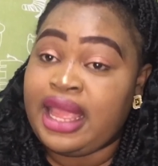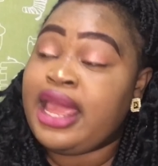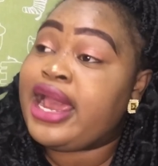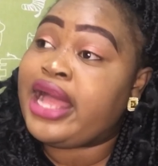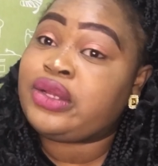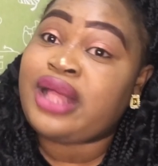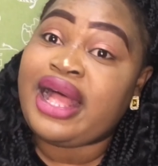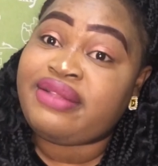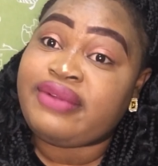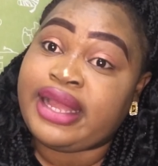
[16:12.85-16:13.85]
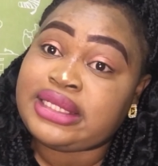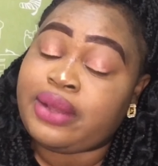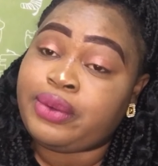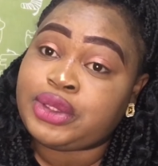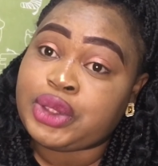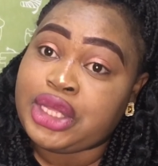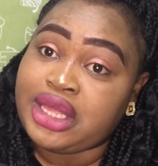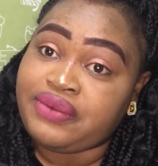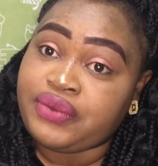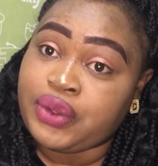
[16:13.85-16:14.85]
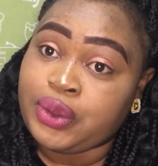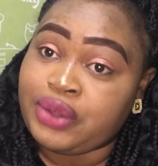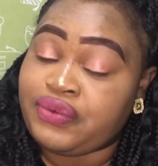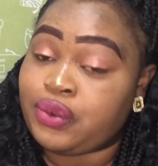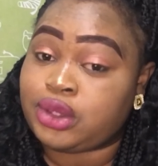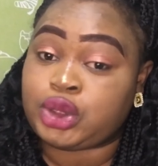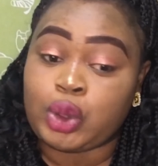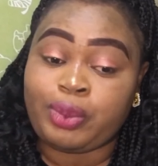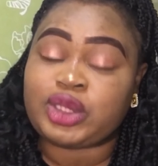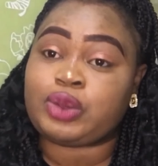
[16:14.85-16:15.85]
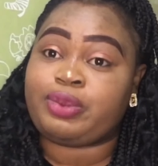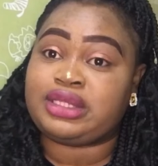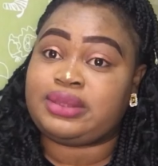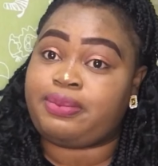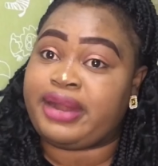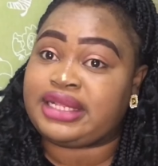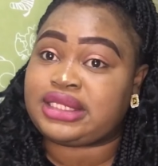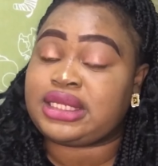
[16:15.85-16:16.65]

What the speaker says: Another advice I want to give you, if you're super depressed